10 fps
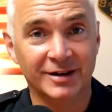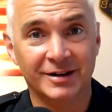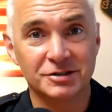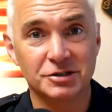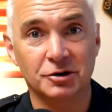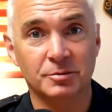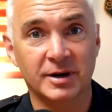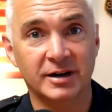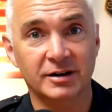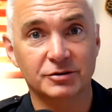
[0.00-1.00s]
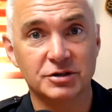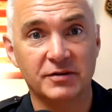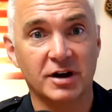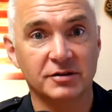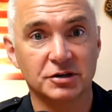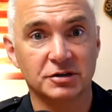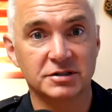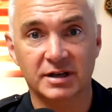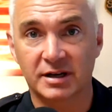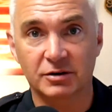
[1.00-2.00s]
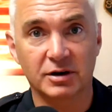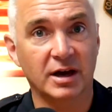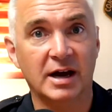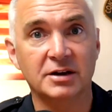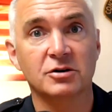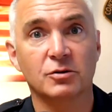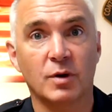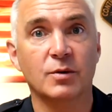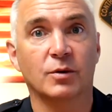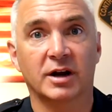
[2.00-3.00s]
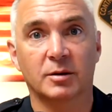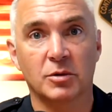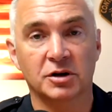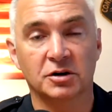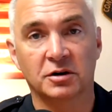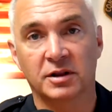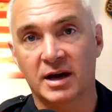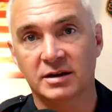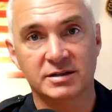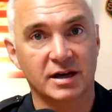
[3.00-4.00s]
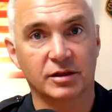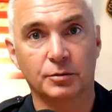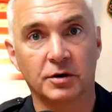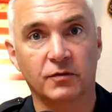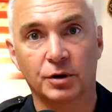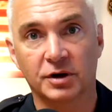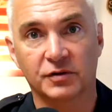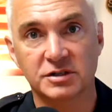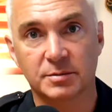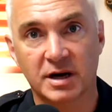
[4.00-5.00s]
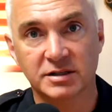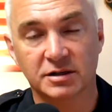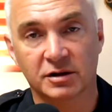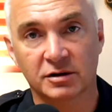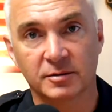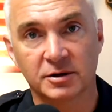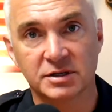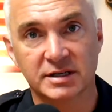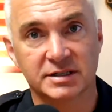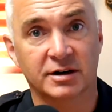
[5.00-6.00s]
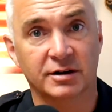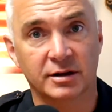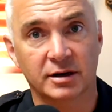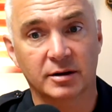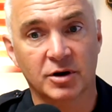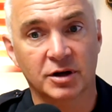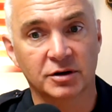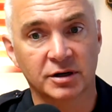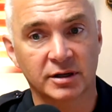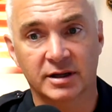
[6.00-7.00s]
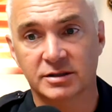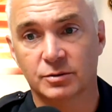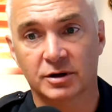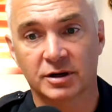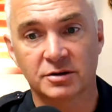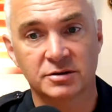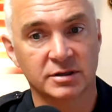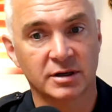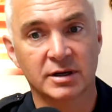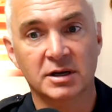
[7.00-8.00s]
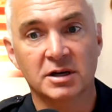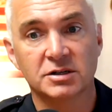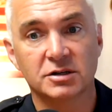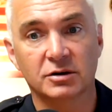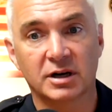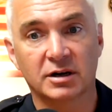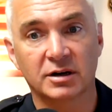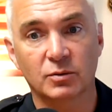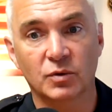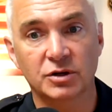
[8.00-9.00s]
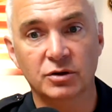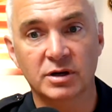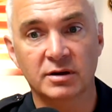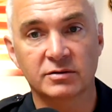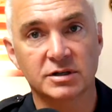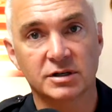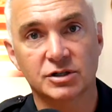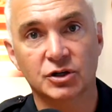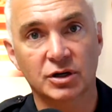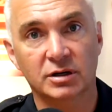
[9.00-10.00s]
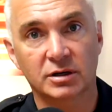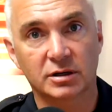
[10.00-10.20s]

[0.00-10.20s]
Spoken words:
So my traffic officer said, okay, I know right where I can monitor that. And he's got 3 or 4 different spots along Camino Tassajara that he can monitor it, and that's where he goes. So Gary, when you give such good